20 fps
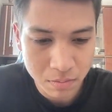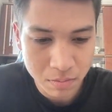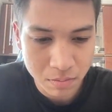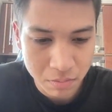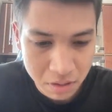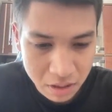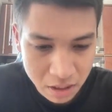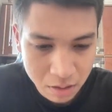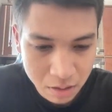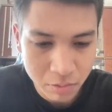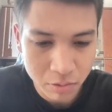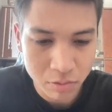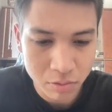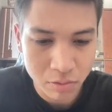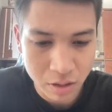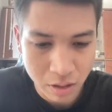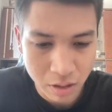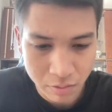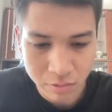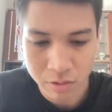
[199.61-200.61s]
be able to
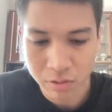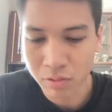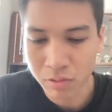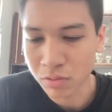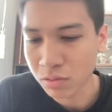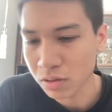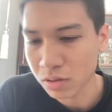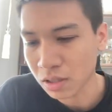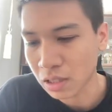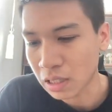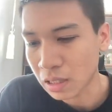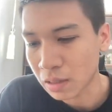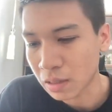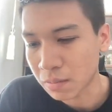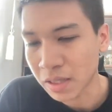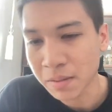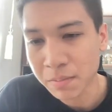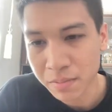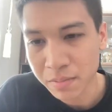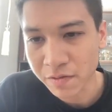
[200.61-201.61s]
download
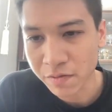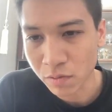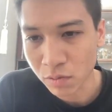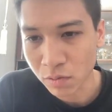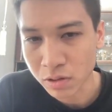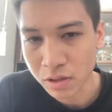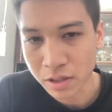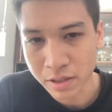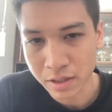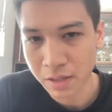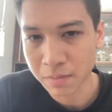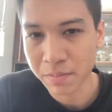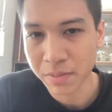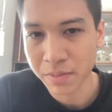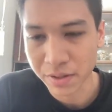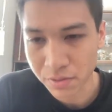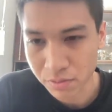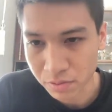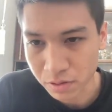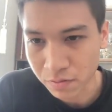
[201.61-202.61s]
MP4 and
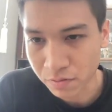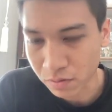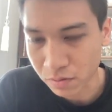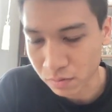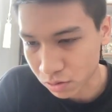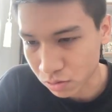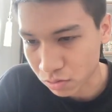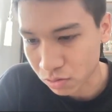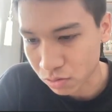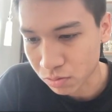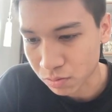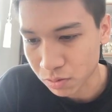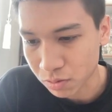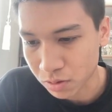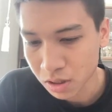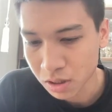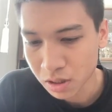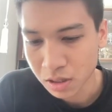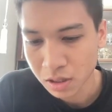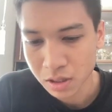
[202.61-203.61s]
MP3 from YouTube
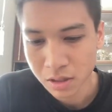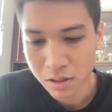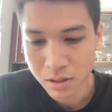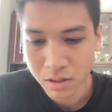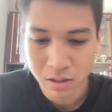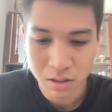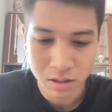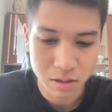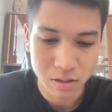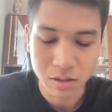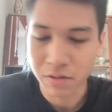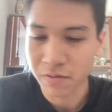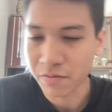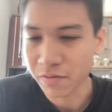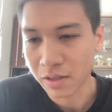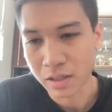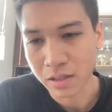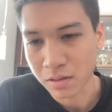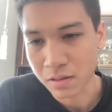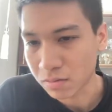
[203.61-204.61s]
if I